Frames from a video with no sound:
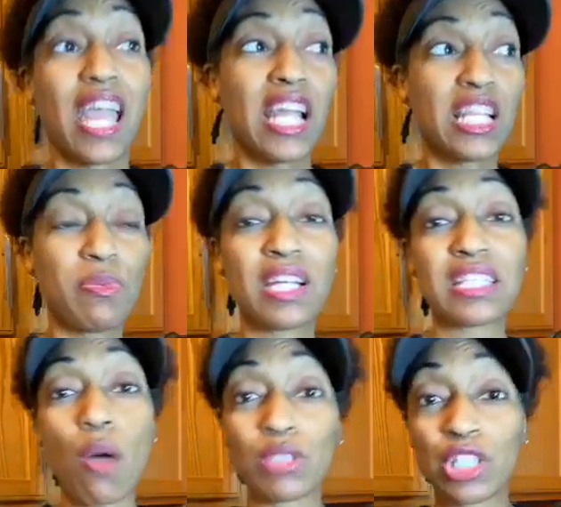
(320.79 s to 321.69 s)
is because
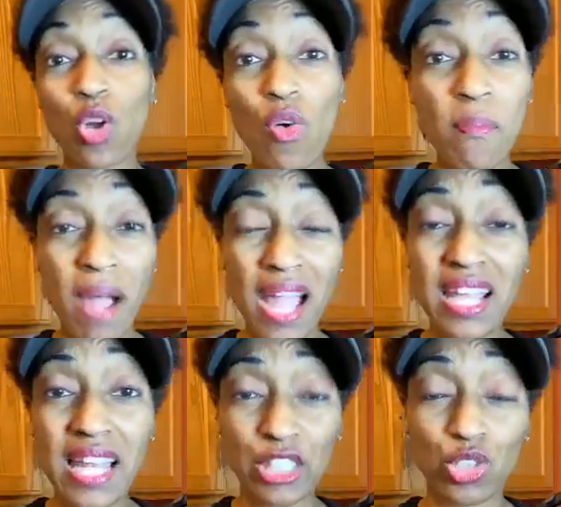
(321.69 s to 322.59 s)
I was low in my
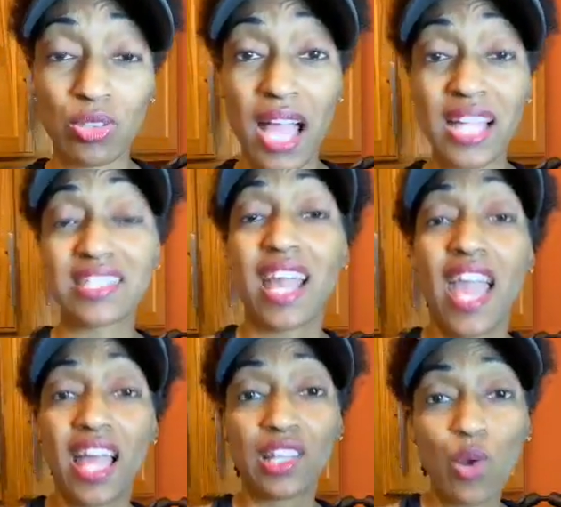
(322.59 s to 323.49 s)
electrolytes
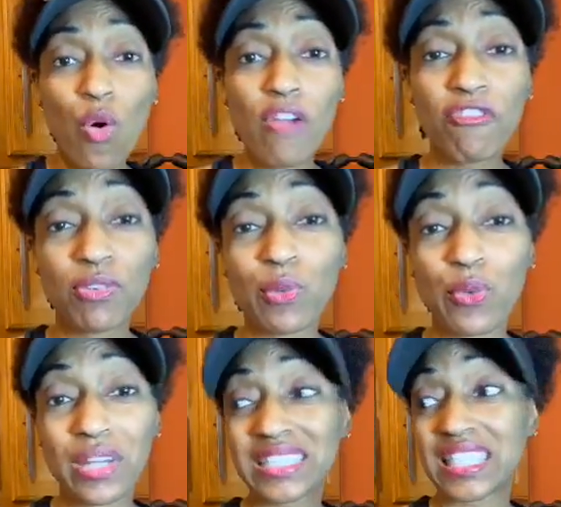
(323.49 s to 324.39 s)
and low in fluids,